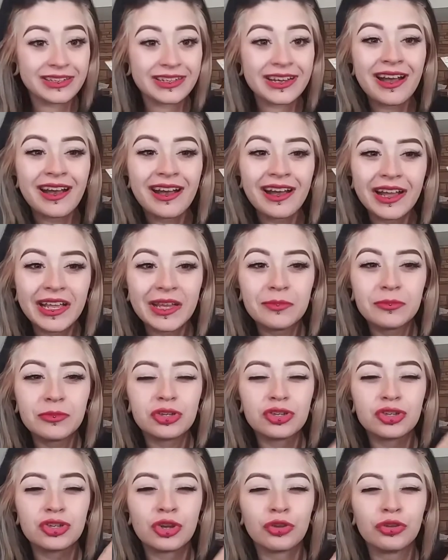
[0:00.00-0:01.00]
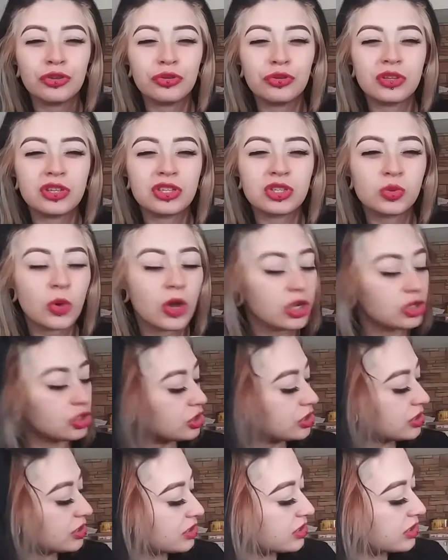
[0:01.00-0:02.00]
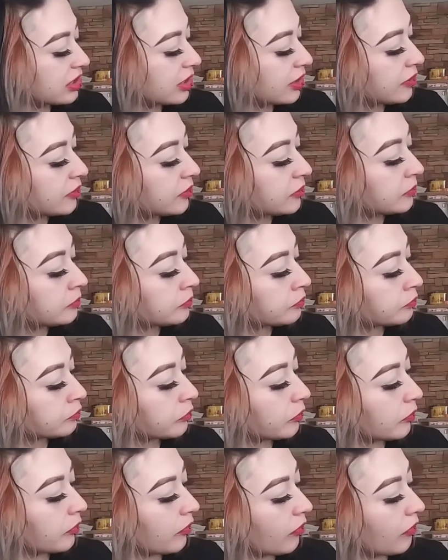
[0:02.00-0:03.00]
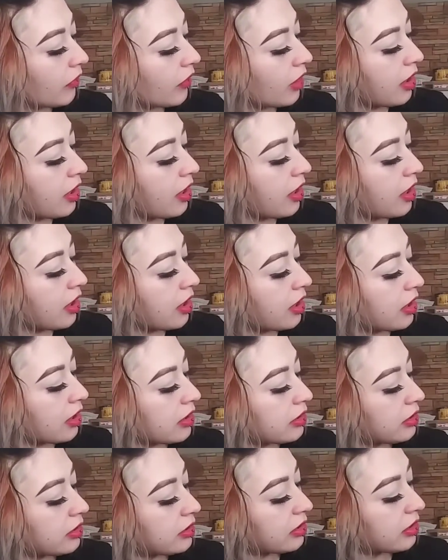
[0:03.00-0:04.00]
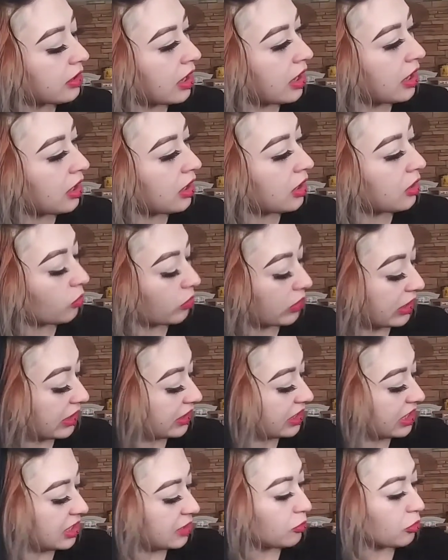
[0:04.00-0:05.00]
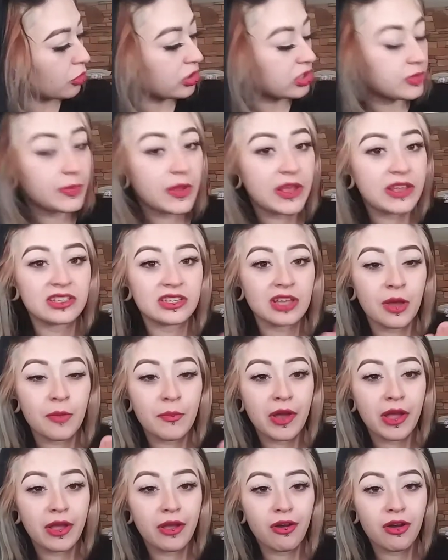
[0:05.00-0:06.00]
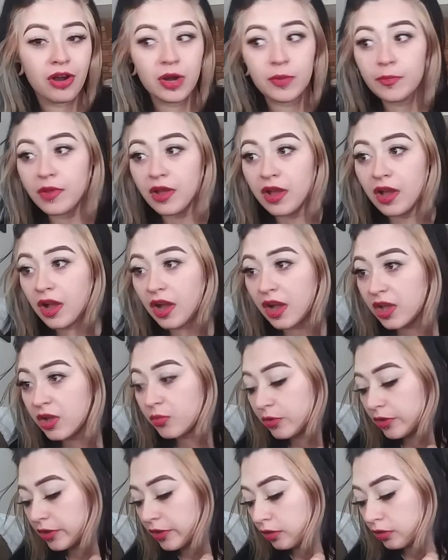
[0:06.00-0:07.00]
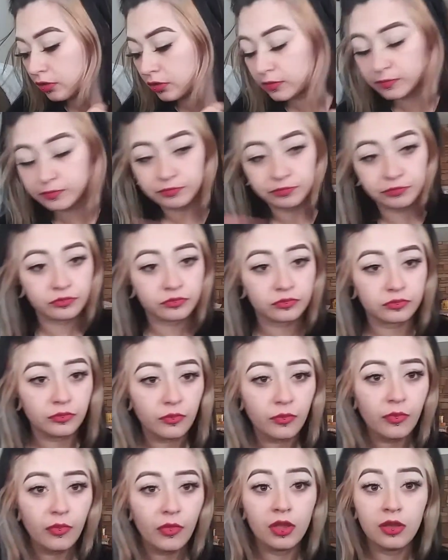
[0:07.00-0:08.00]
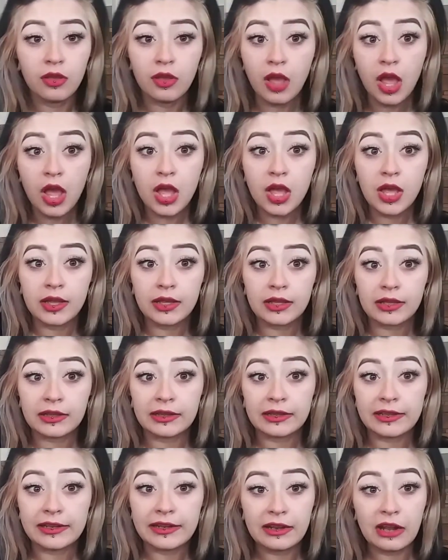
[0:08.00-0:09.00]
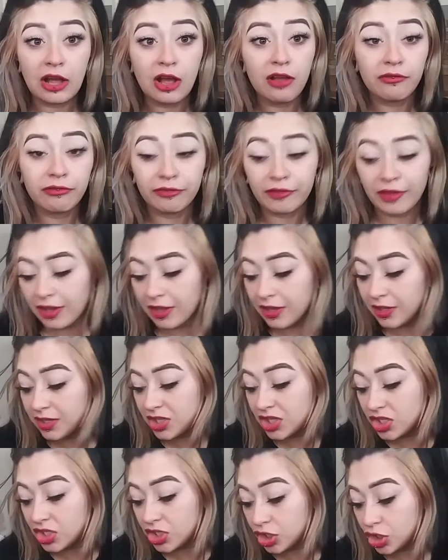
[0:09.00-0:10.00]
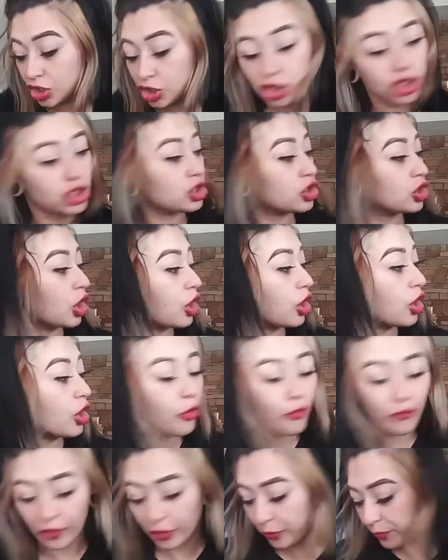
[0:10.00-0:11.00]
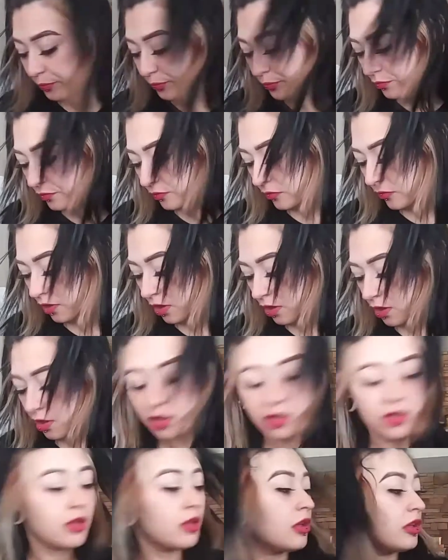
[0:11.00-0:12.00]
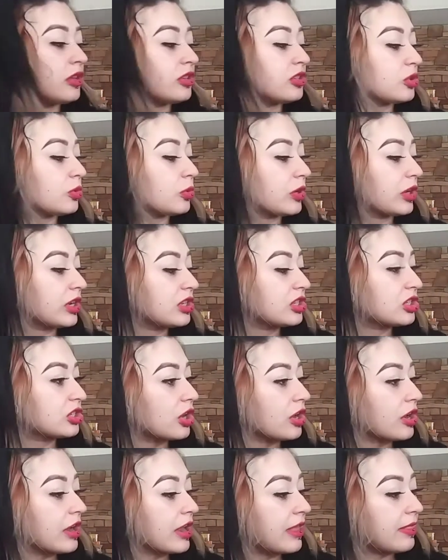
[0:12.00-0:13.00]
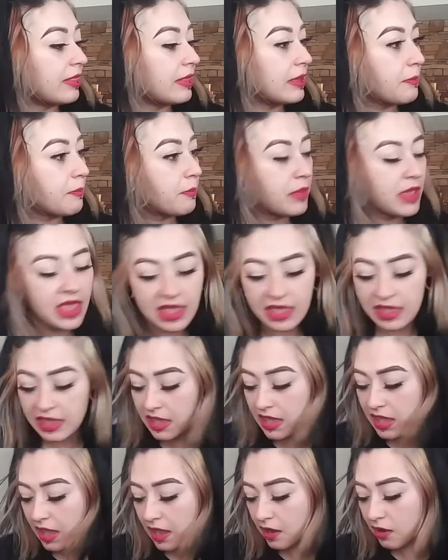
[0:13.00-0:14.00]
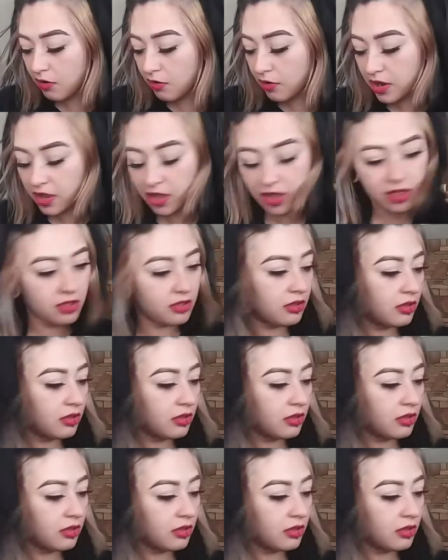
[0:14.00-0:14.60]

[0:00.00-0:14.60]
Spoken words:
a time to show you the swatches. And then when I need more space on my arm, I will clean it off and start over. So we're going to start in the pinky area